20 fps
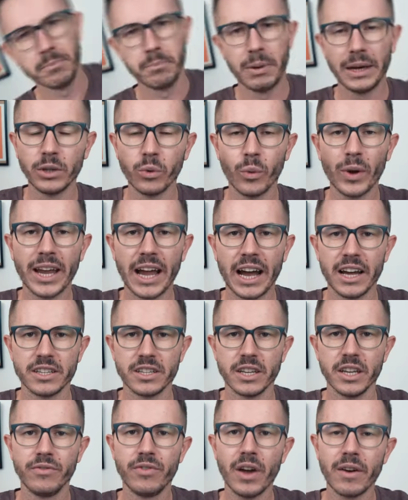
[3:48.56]
By the way
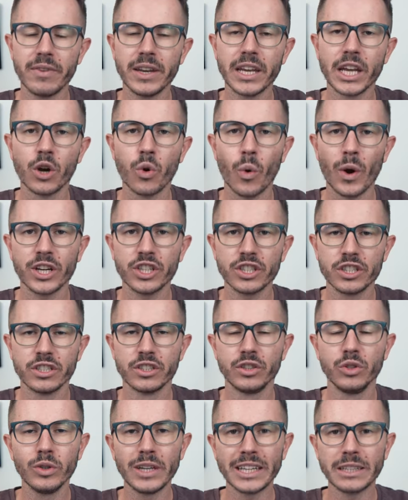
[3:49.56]
guys, if you have any questions
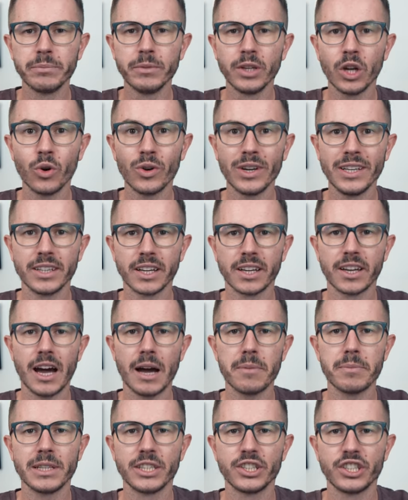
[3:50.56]
do let me know in the
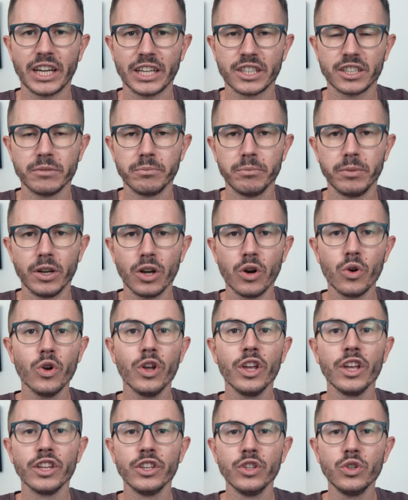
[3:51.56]
comment section below,
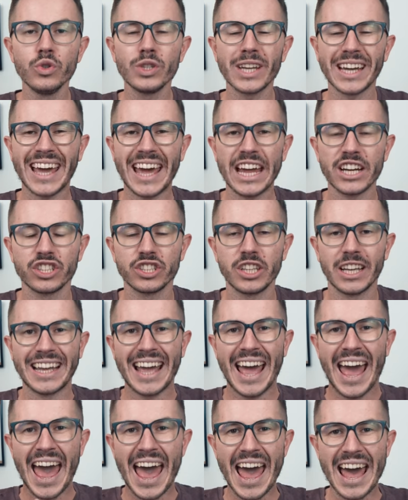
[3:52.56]
use a hashtag
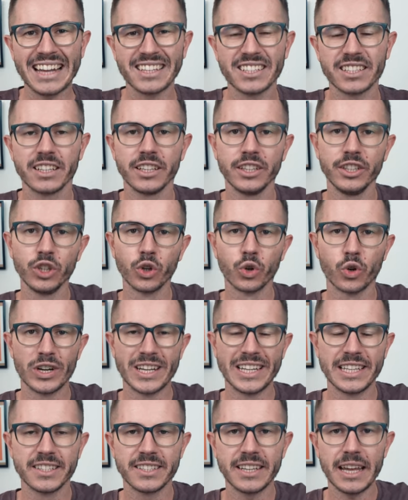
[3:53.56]

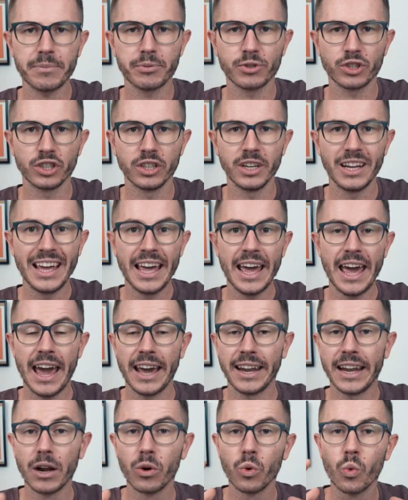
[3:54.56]
AskYourInception
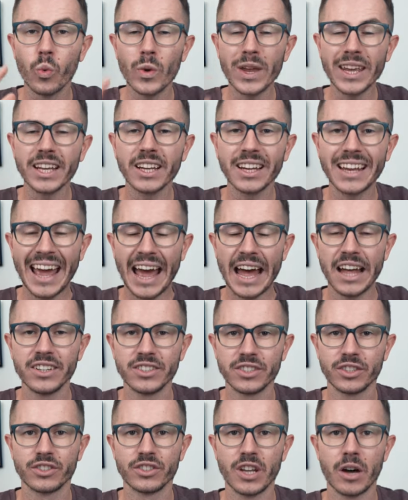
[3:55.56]
and I will weekly
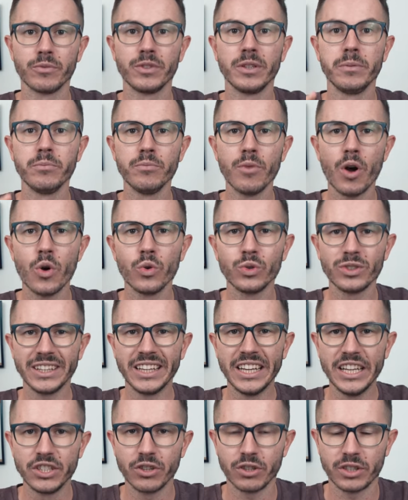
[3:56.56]
answer some of the most
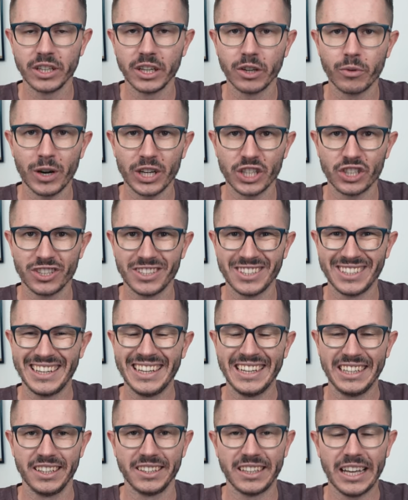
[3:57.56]
interesting questions
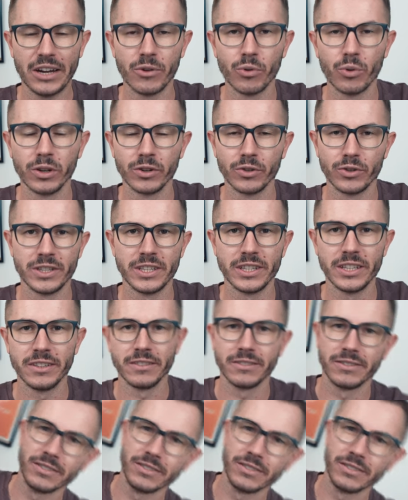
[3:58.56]
that I will receive.